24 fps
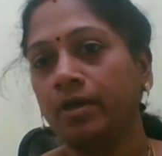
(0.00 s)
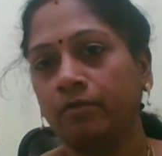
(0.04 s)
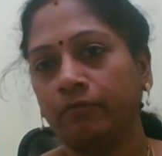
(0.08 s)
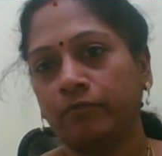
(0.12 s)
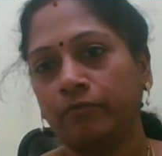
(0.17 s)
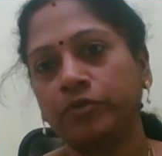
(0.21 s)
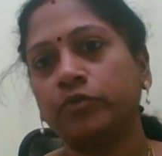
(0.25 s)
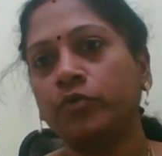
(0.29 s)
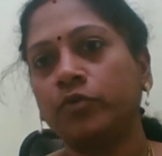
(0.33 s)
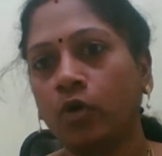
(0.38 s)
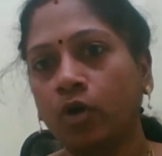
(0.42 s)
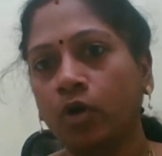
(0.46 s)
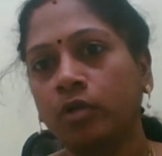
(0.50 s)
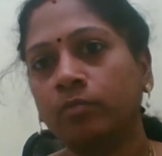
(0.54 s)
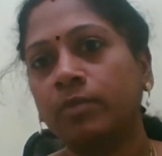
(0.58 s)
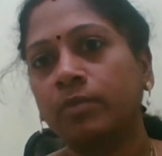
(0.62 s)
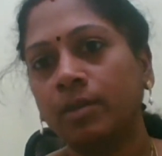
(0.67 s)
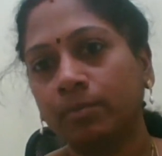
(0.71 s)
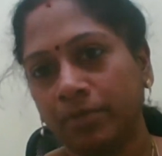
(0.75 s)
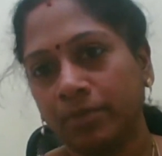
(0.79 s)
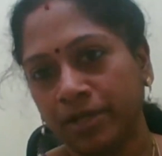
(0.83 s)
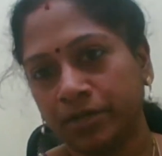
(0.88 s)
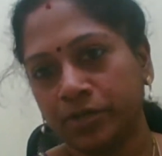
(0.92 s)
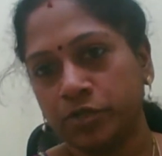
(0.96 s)
with
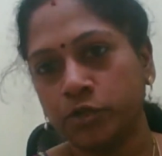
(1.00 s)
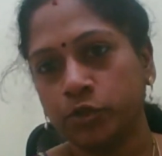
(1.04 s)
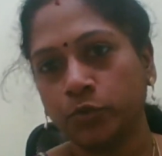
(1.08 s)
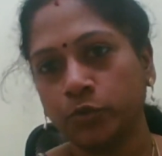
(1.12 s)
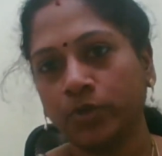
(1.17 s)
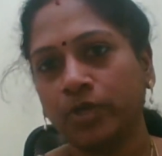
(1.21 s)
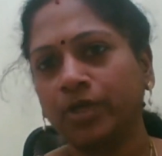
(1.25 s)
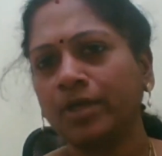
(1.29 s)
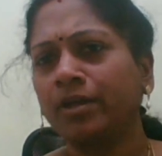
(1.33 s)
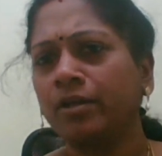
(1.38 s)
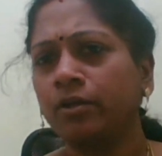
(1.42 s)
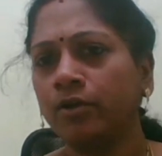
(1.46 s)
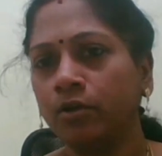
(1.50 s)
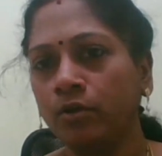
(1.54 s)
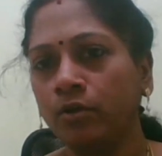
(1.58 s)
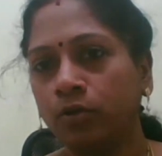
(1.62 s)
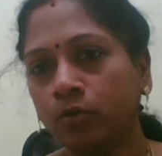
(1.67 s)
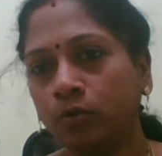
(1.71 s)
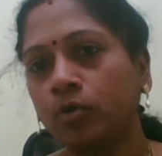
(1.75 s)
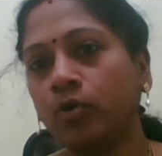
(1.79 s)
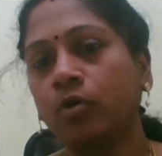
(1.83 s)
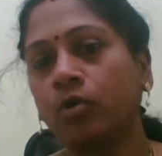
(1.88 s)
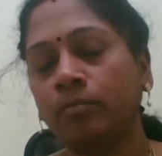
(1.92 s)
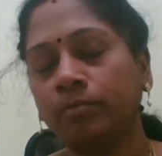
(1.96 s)
normal blood sugar and
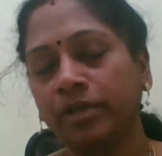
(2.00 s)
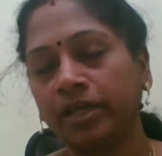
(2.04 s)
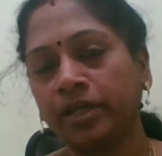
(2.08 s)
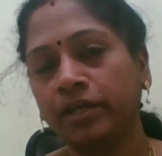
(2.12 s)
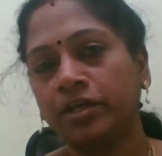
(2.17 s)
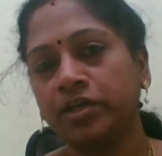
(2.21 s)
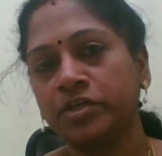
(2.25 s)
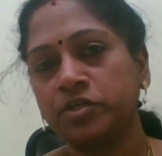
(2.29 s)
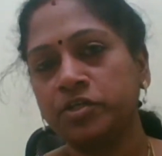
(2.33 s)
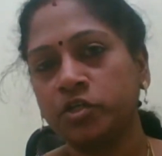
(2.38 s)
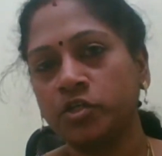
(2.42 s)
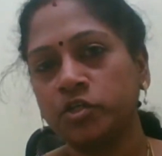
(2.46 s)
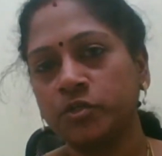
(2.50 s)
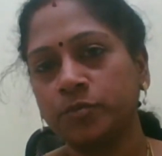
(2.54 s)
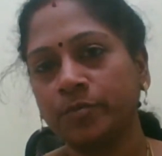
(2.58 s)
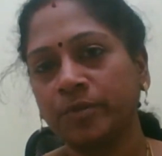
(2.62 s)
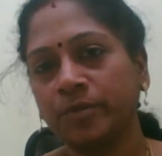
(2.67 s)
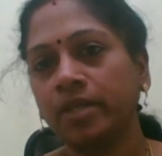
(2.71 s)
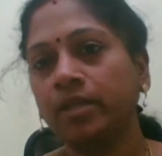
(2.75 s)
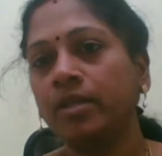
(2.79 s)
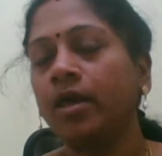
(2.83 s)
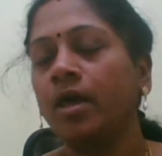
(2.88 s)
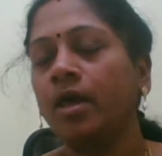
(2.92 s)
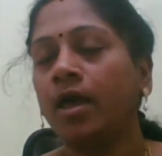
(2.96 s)
no complications,
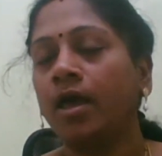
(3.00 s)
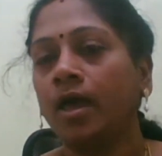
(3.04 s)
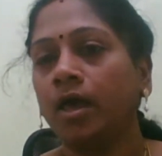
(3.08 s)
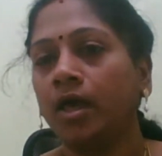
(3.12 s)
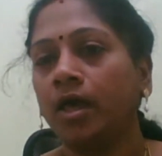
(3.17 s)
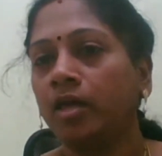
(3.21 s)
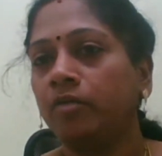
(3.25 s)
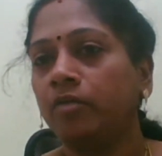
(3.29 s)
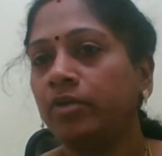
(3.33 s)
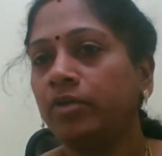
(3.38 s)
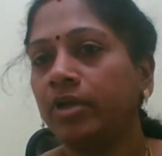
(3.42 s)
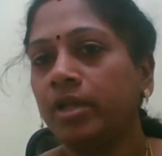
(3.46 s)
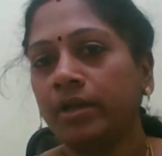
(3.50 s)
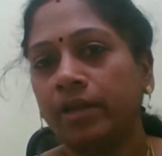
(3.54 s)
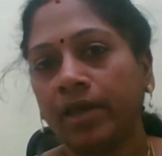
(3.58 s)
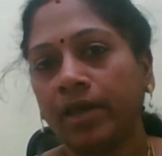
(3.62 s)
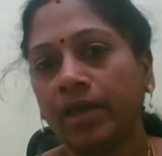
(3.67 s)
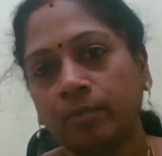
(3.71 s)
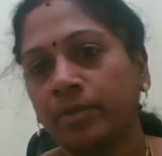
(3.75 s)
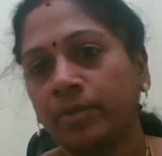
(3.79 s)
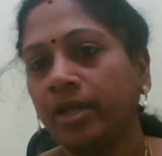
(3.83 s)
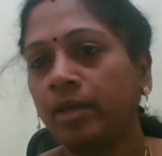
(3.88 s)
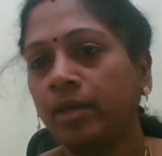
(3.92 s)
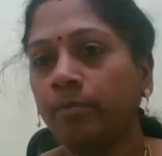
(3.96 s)
even a
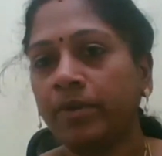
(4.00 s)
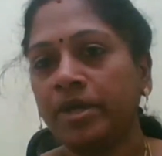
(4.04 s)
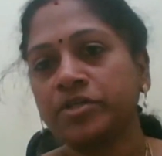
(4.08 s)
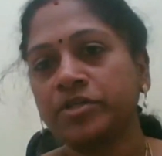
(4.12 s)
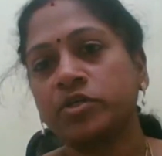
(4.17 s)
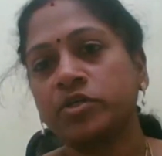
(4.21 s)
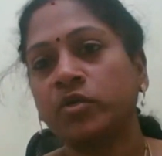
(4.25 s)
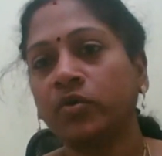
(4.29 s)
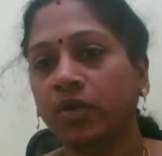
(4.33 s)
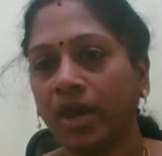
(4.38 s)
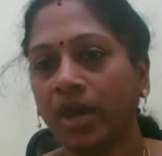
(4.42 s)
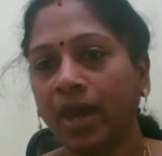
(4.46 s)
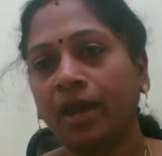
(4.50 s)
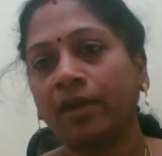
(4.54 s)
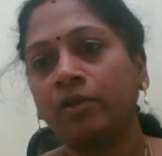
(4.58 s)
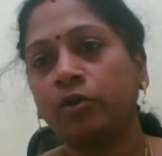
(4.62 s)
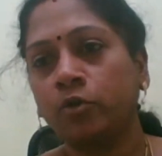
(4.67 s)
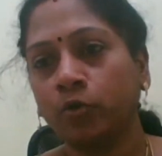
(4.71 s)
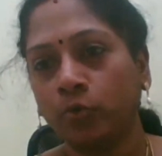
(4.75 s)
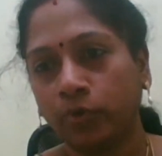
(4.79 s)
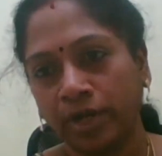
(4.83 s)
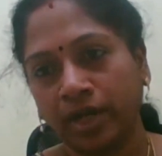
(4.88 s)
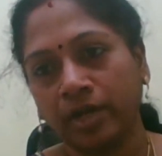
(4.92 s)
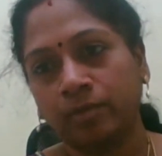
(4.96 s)
diabetic patient
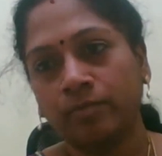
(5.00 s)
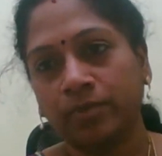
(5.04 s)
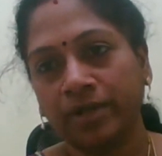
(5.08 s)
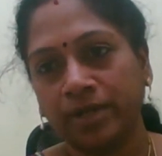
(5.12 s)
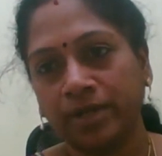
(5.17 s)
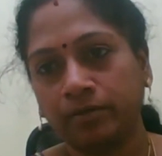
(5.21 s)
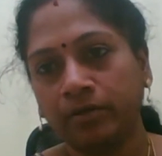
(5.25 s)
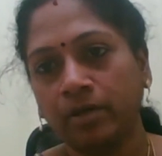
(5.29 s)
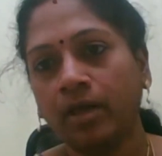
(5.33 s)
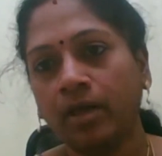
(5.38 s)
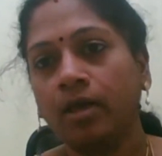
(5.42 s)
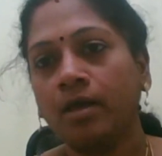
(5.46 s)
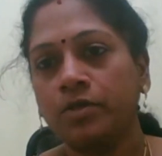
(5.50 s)
can donate blood.